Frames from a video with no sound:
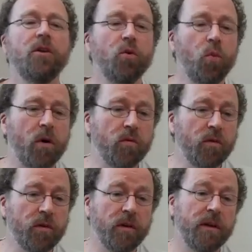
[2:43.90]
you
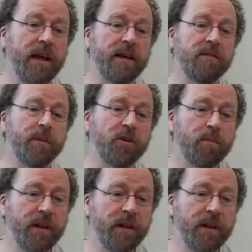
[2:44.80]
won't get as much